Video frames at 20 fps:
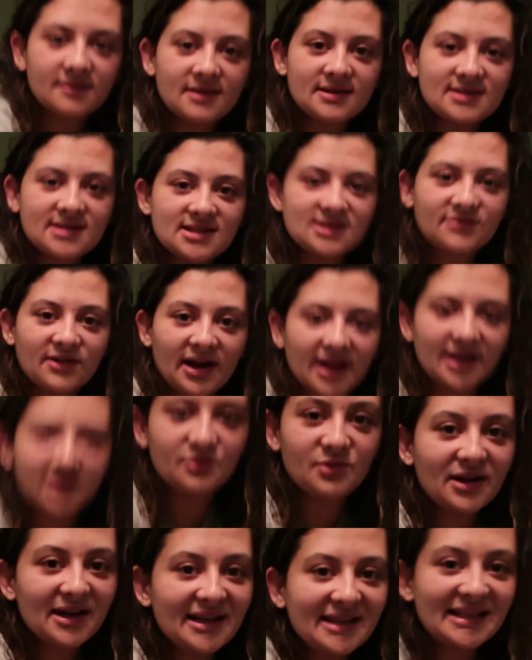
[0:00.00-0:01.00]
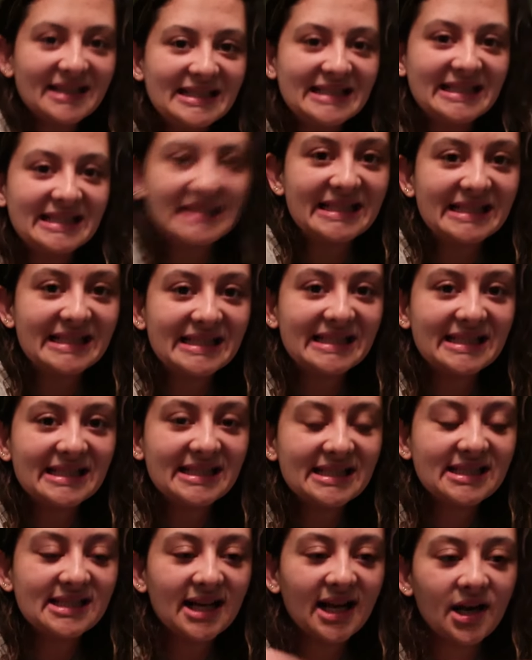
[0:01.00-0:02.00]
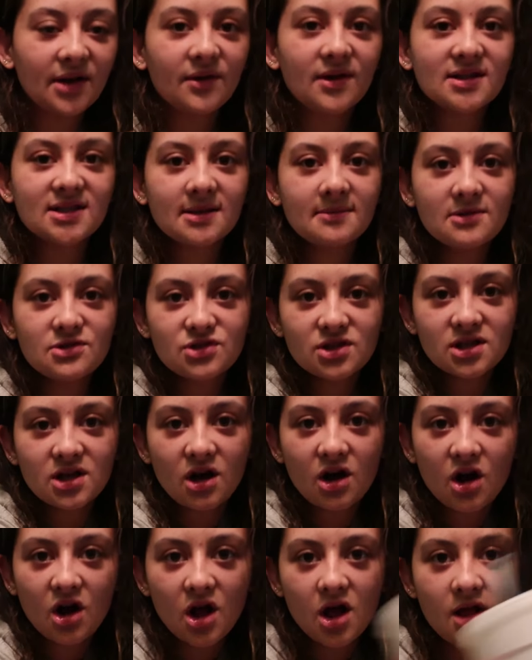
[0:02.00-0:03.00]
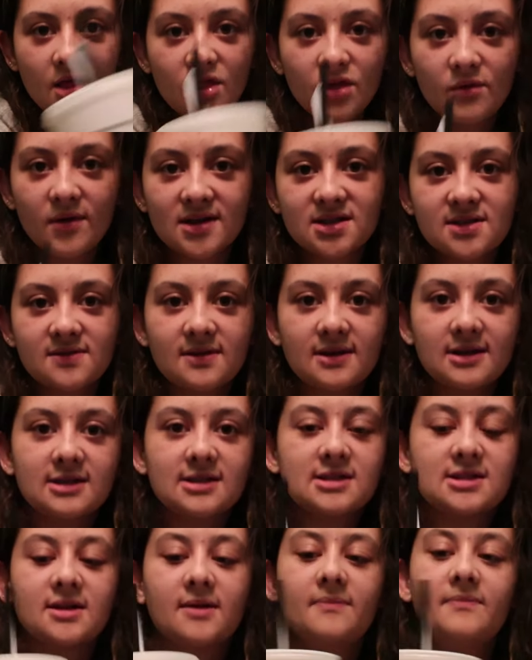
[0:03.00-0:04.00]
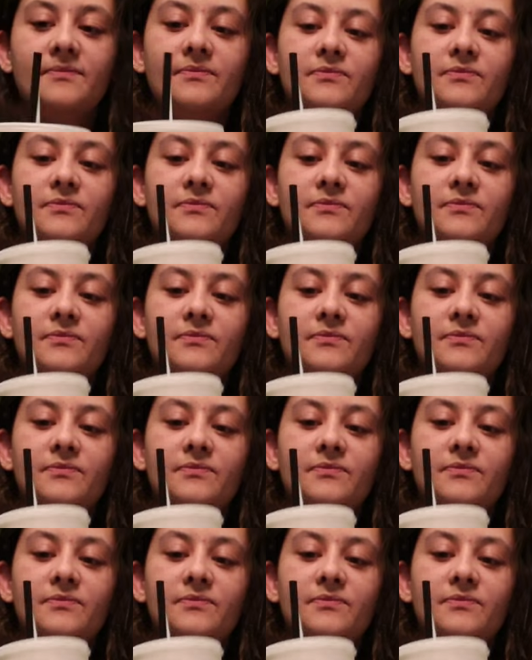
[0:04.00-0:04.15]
this is fine, right? Anyways, I'm gonna drink the rest of this